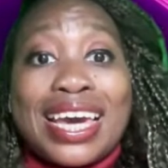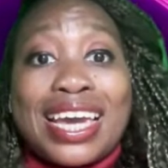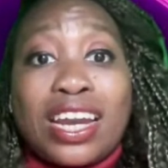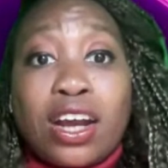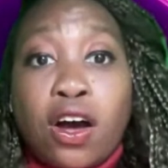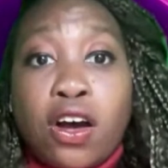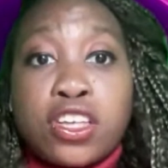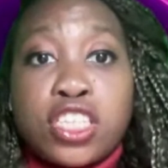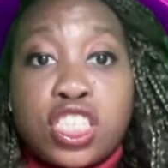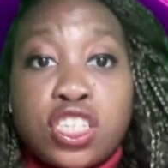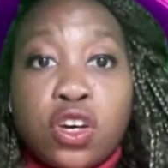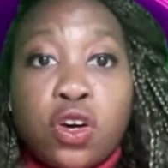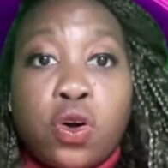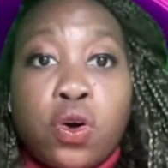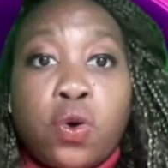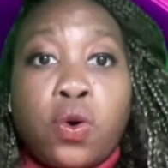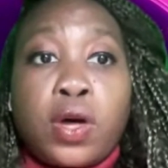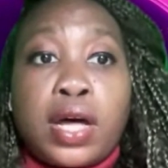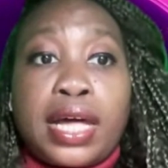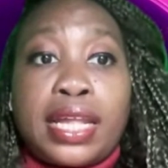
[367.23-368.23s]
It
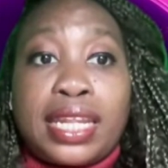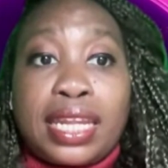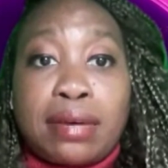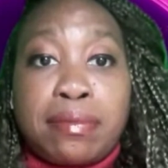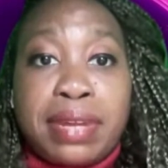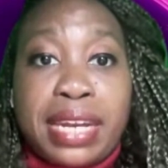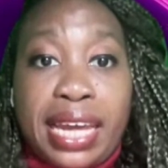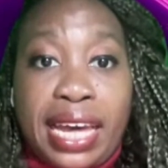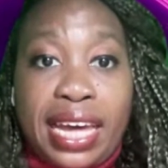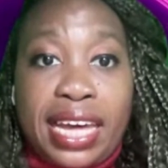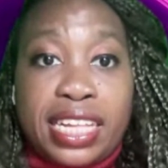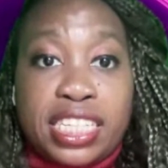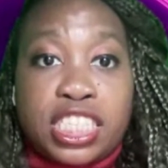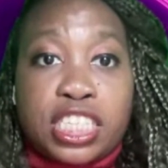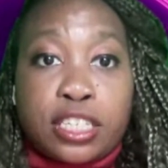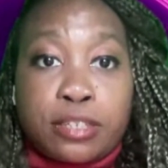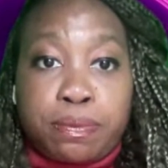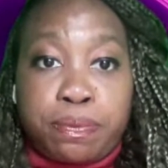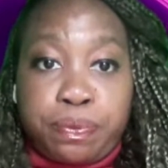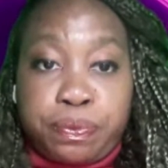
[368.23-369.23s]
also eliminates